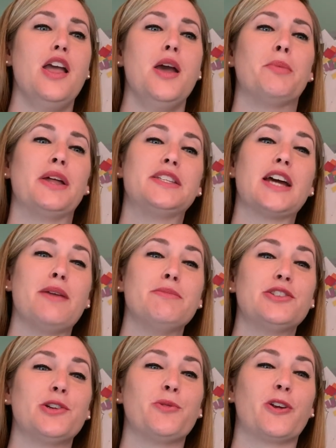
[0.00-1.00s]
By the time
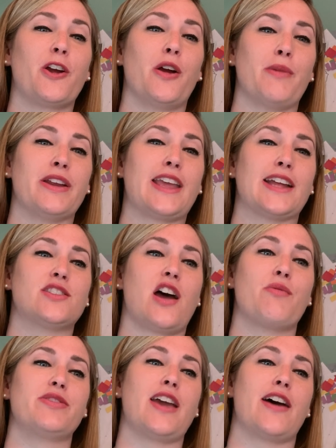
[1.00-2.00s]
Mr. Kermit gets on
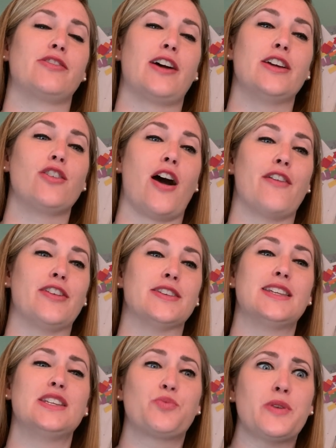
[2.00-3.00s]
with the athletic
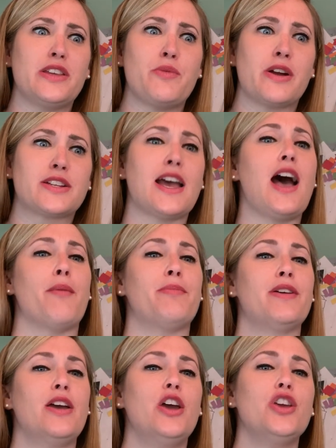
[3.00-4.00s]
office, he's really worked up.
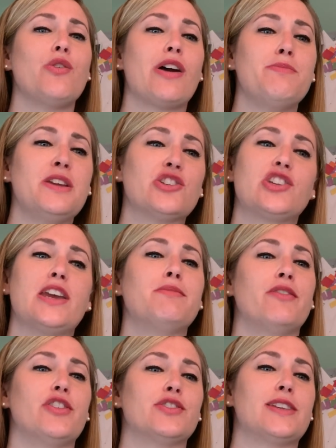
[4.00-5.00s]
You ought to be ashamed
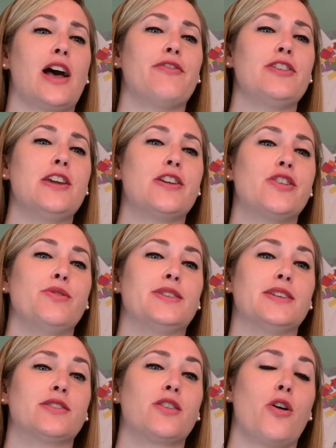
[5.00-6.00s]
of yourself, he
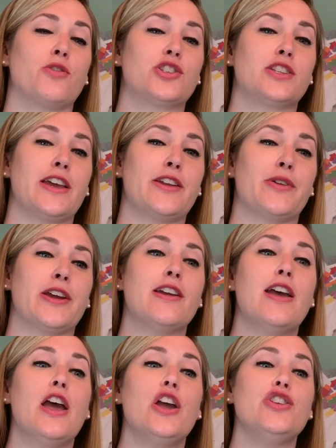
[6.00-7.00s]
accuses Coach Slattery.
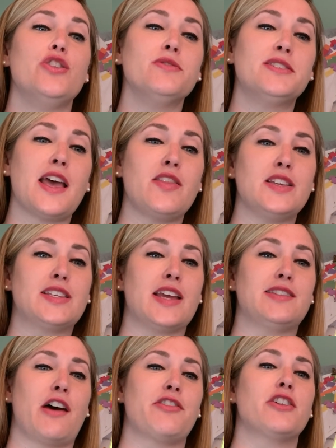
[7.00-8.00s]
You send these kids
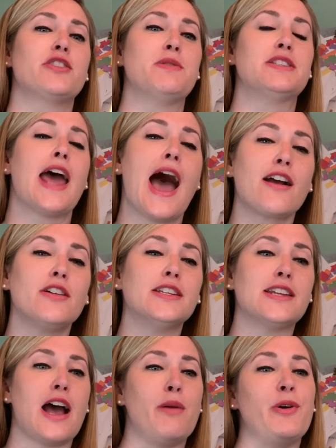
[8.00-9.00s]
out there to be tackled
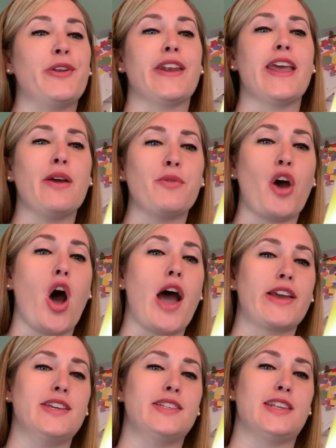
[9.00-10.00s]
and elbowed and hit with
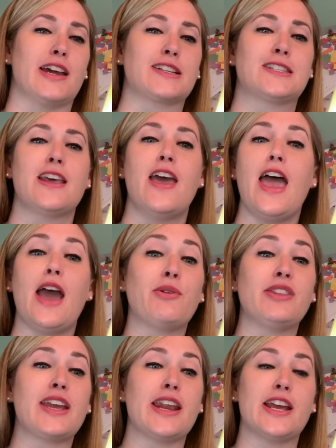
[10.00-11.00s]
hockey sticks, and when
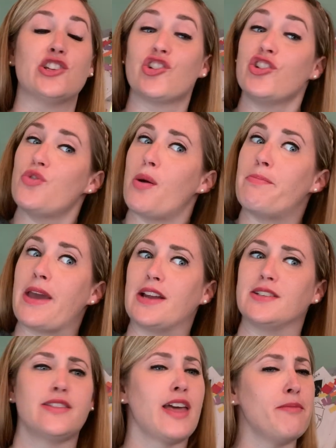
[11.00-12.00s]
they get injured, you
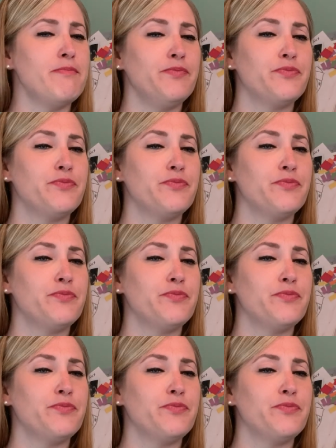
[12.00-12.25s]
abandon them?